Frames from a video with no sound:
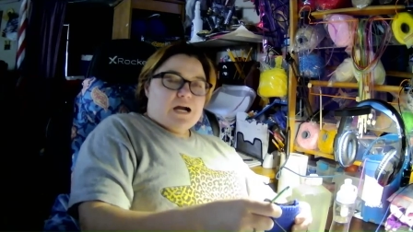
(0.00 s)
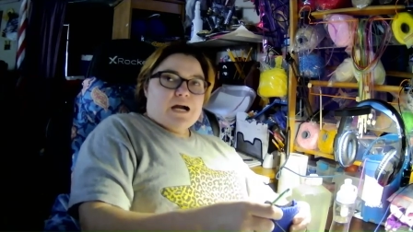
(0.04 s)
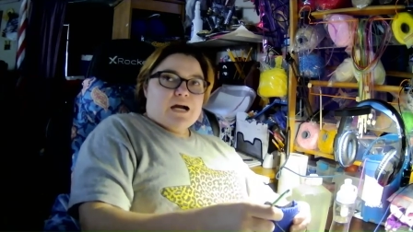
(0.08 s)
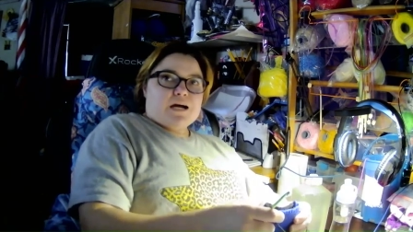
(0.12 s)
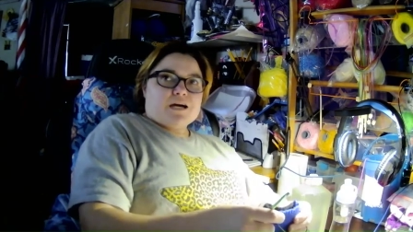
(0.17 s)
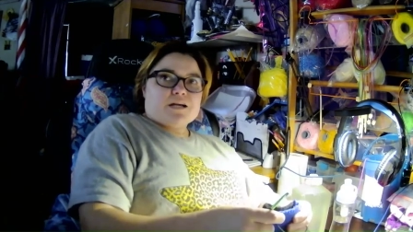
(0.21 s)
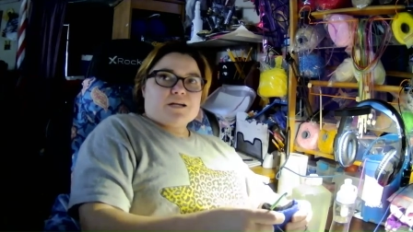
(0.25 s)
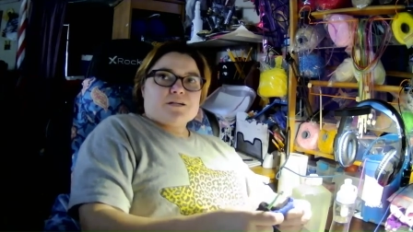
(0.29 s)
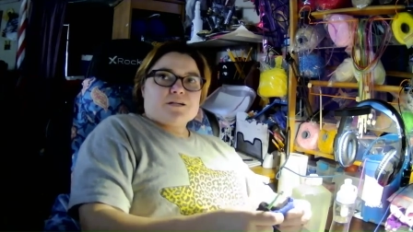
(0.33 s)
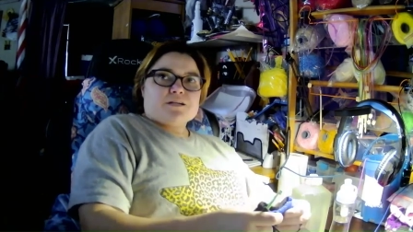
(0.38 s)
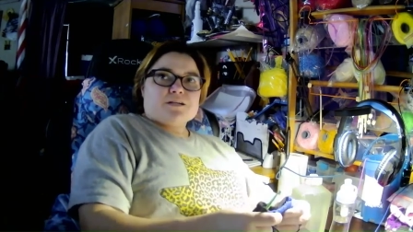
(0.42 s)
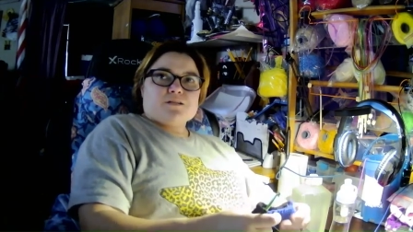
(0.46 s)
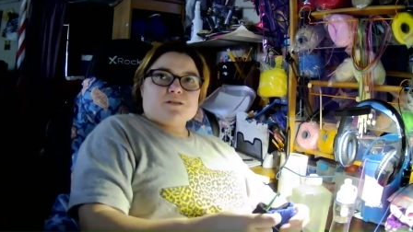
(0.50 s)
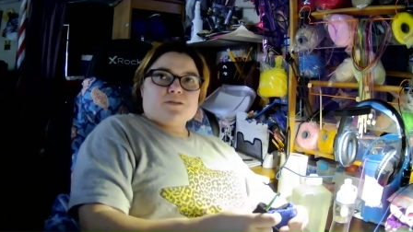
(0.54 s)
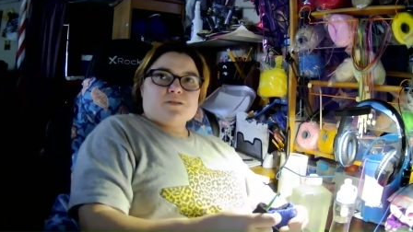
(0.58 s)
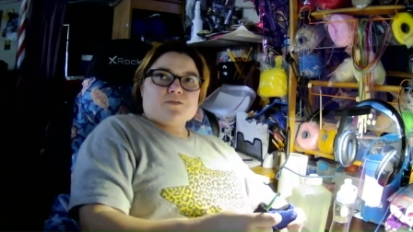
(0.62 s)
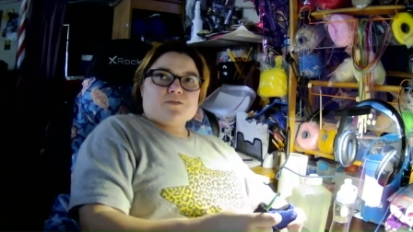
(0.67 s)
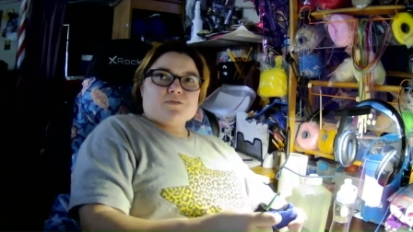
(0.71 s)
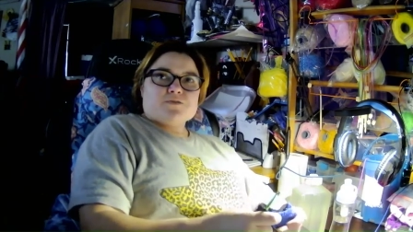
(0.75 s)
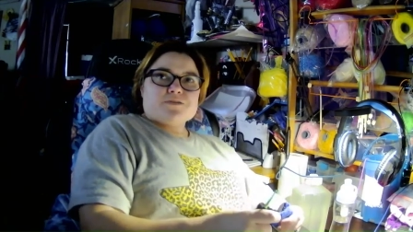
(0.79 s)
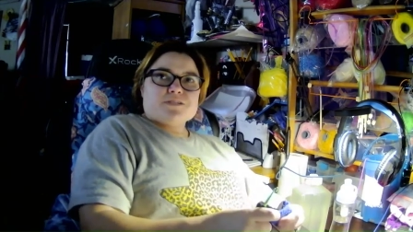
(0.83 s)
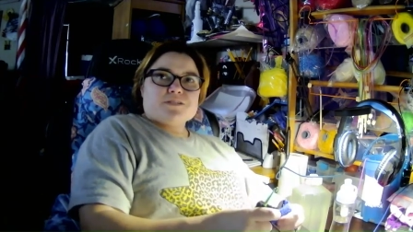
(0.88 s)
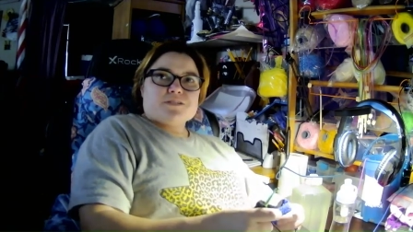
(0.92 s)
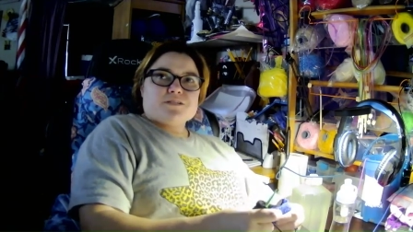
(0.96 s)
added
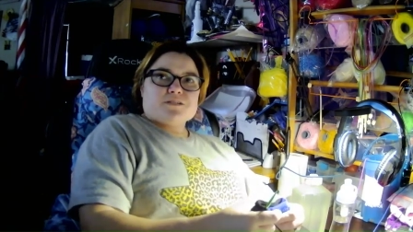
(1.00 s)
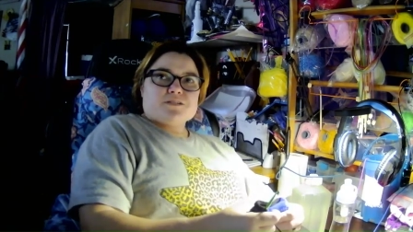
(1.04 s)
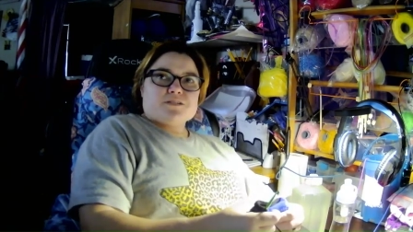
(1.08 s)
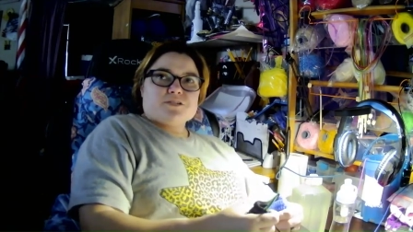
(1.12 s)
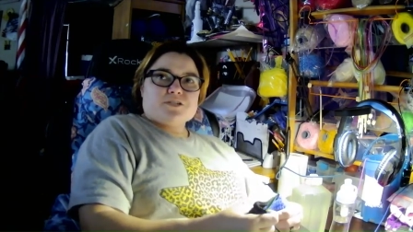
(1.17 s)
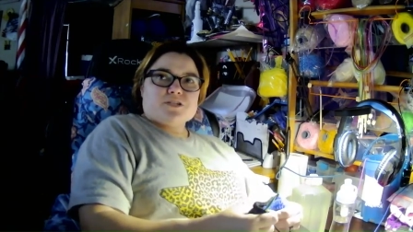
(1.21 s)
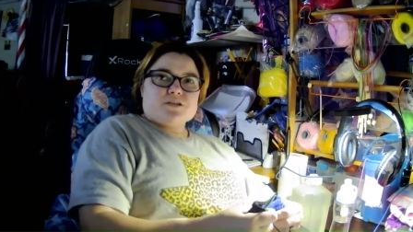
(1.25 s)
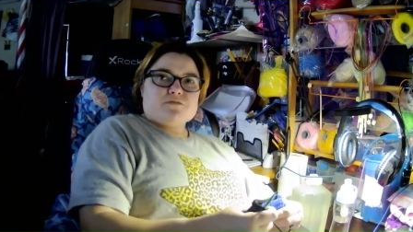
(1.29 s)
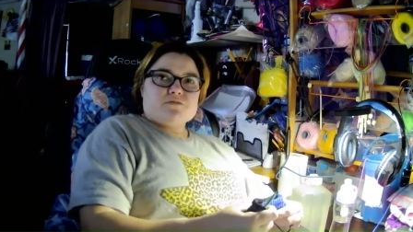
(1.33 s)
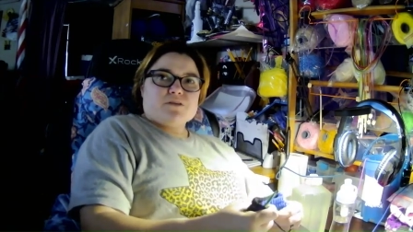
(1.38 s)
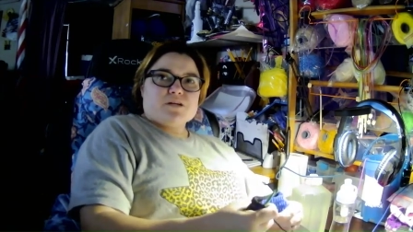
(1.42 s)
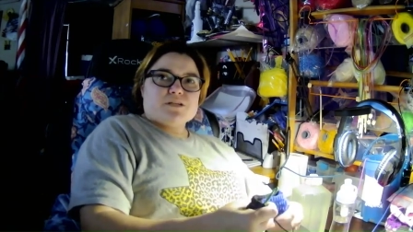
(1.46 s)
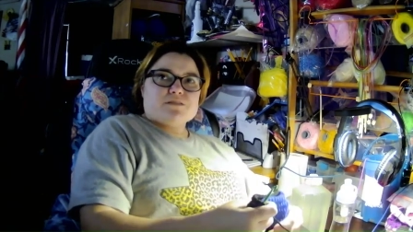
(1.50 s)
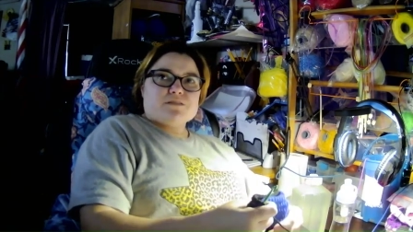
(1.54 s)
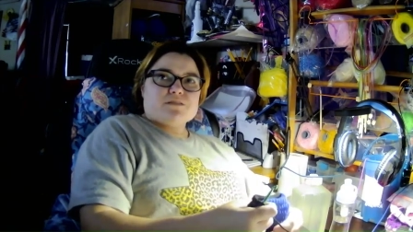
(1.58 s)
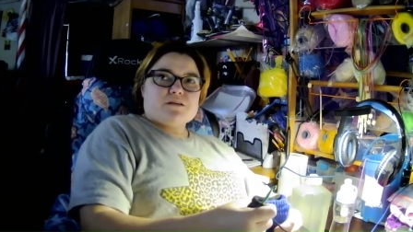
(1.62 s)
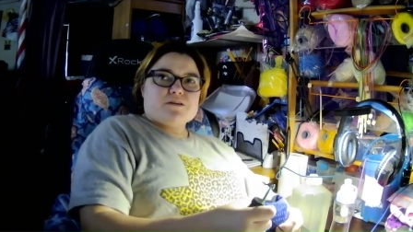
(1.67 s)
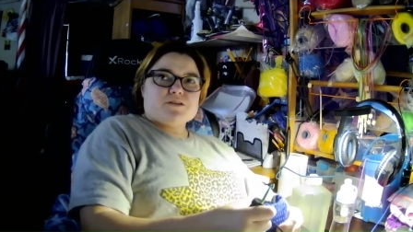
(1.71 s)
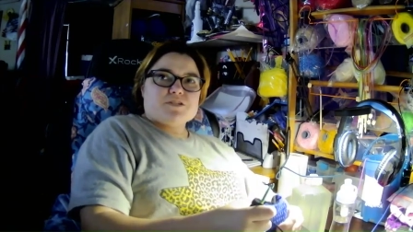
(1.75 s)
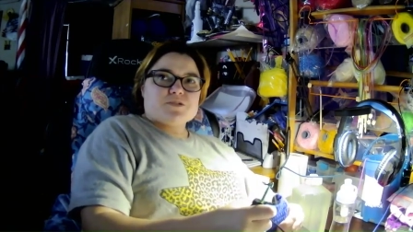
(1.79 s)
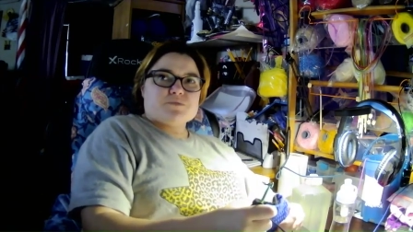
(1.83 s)
another stitch in right there.